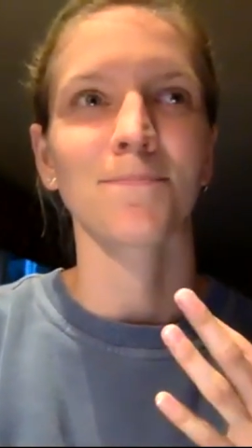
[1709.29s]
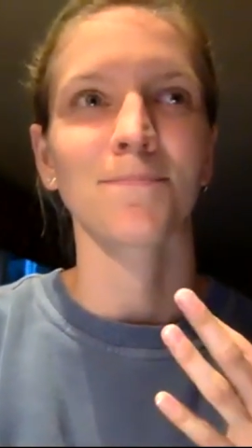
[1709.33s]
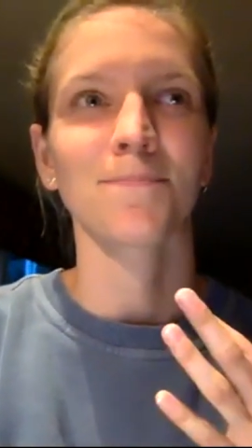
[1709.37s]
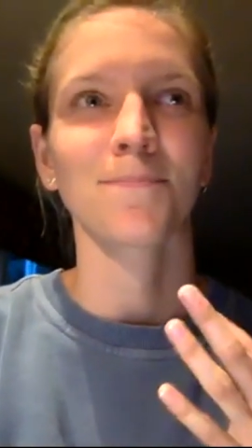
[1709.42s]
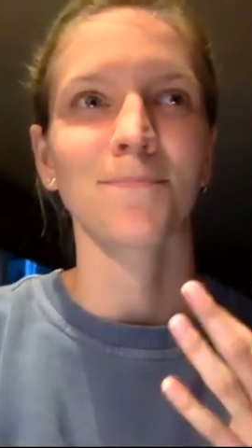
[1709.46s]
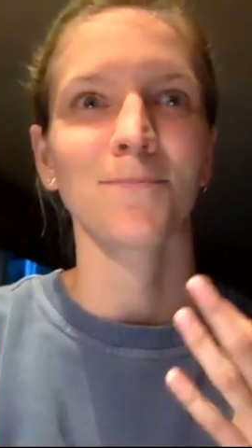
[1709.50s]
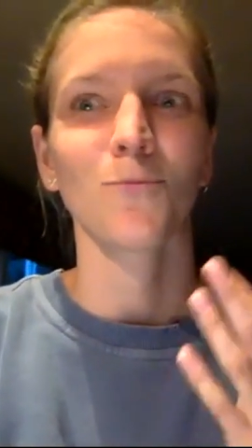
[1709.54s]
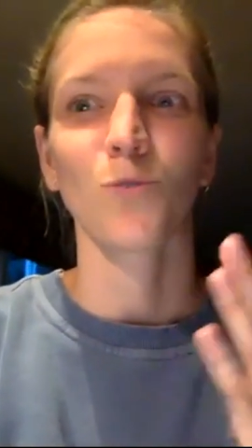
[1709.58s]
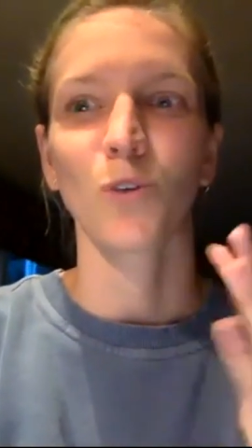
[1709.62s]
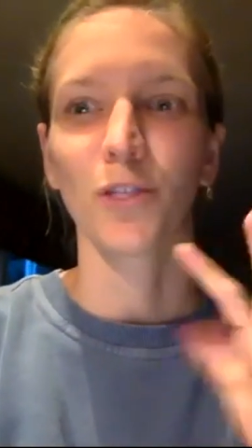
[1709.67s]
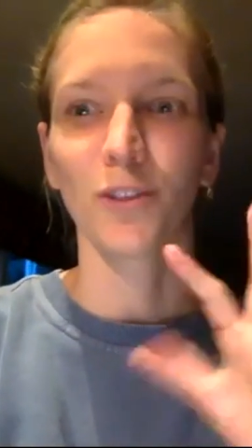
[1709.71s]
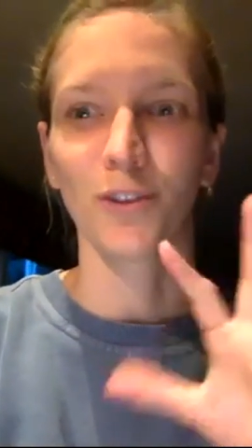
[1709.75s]

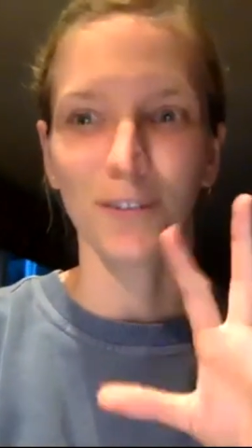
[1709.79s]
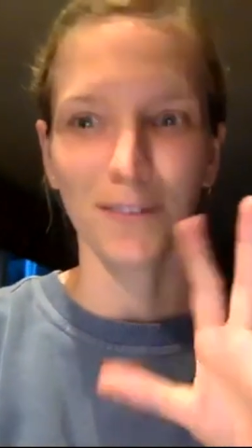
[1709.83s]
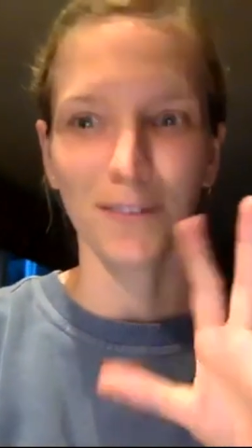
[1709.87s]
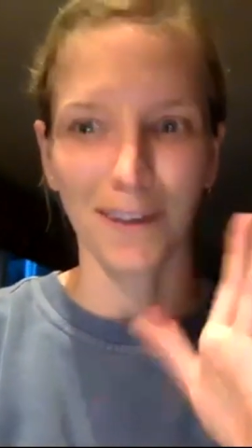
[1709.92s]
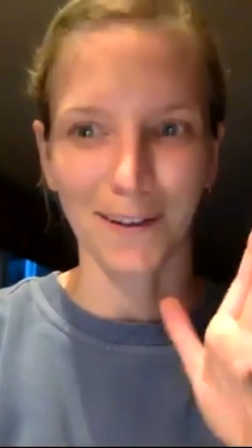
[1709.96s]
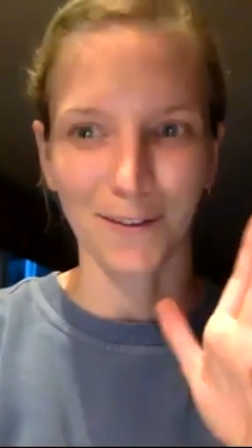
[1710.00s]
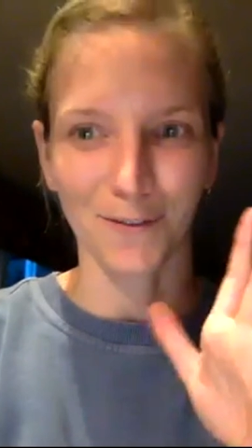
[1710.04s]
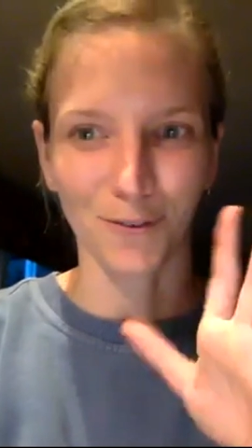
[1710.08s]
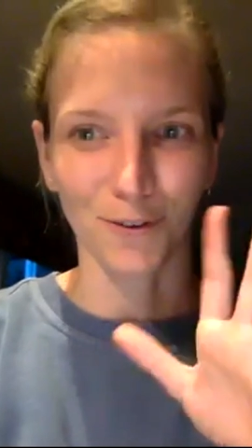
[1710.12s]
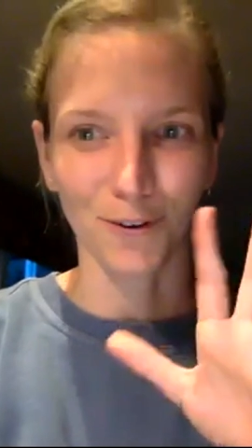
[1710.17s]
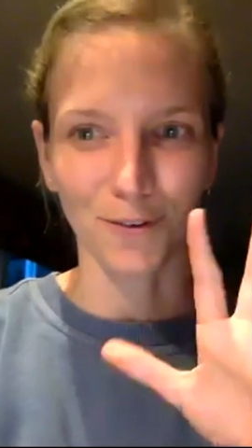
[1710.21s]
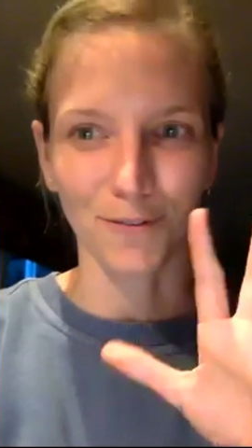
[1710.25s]
when there's like
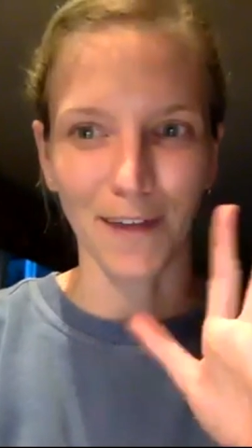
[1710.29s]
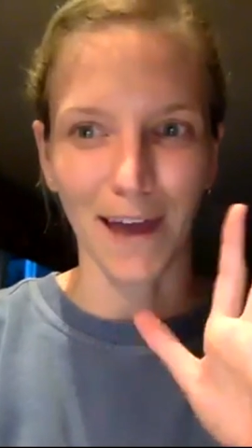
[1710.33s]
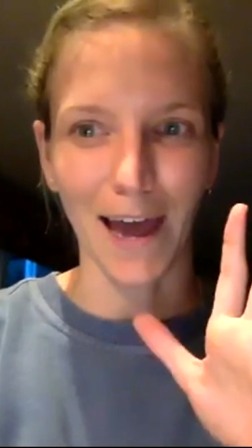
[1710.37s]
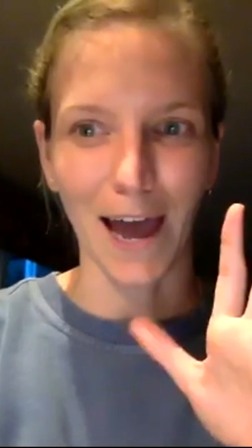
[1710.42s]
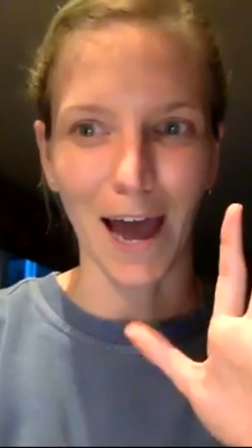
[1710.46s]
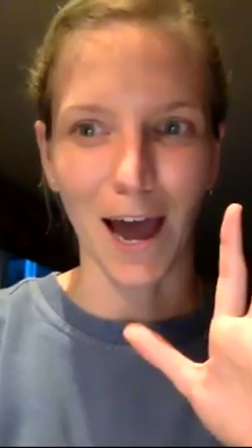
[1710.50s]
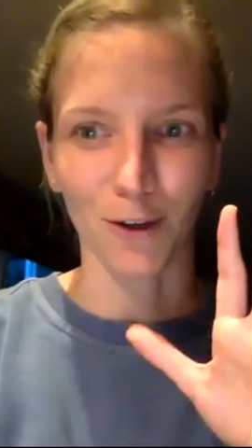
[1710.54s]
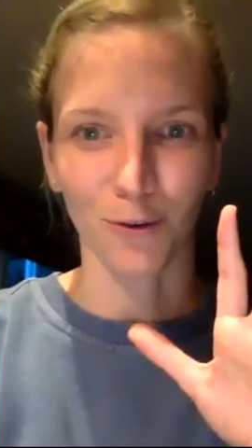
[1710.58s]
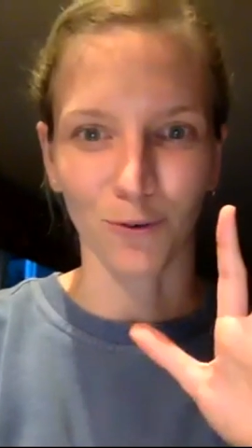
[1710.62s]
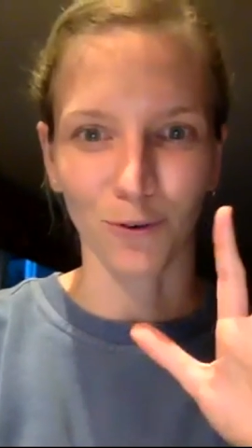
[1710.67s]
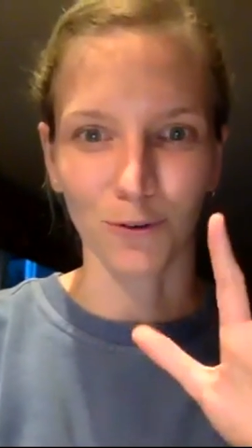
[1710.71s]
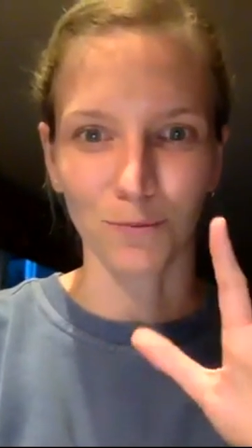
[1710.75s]
sort of that
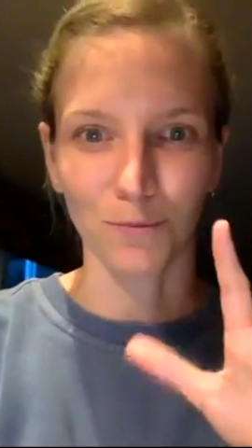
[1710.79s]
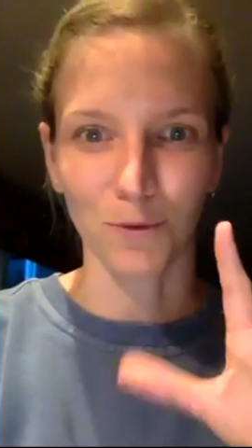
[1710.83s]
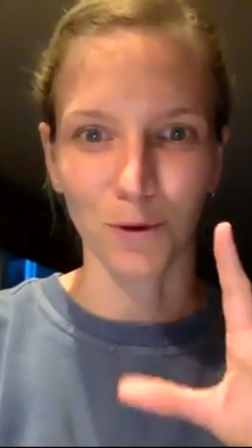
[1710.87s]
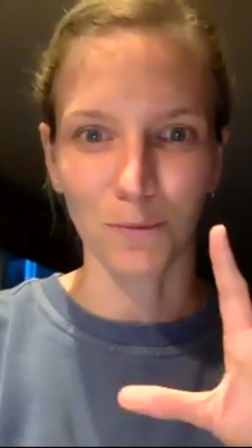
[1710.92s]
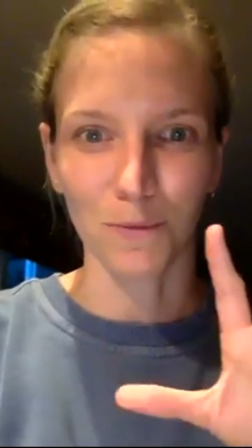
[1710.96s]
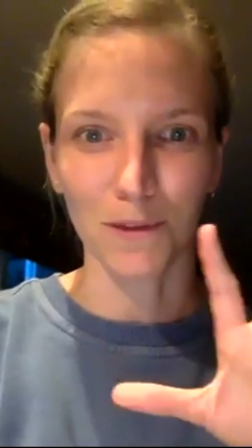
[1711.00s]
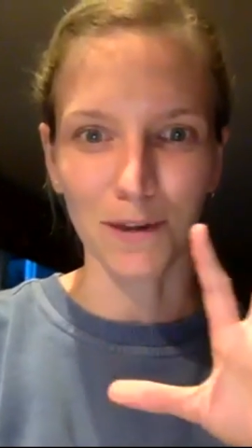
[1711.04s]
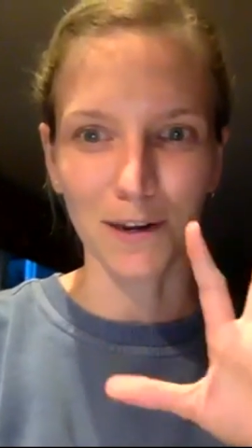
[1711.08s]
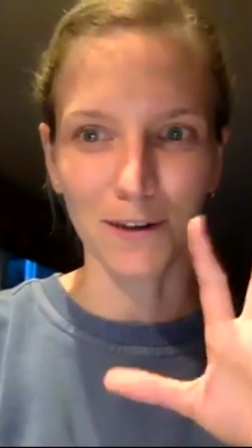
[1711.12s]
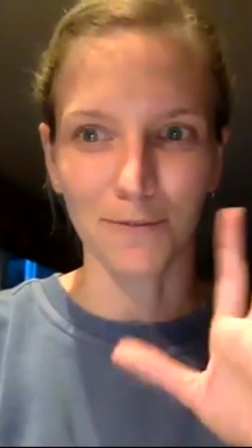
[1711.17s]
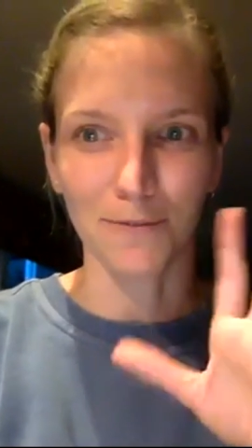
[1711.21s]
awkward moment